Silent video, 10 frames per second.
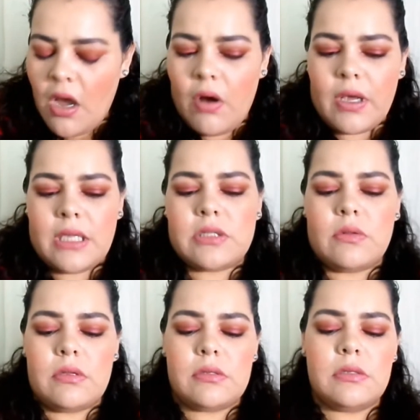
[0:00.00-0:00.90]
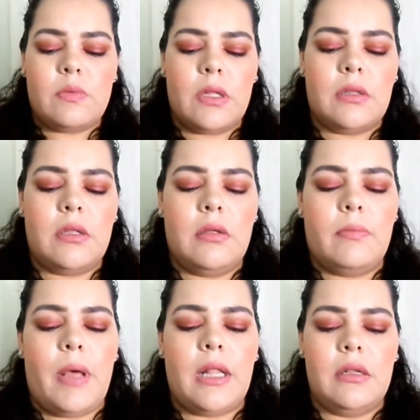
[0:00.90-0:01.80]
Okay, so this is what the
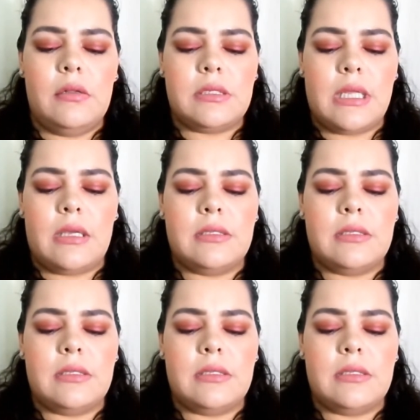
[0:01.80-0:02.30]
palette looks like.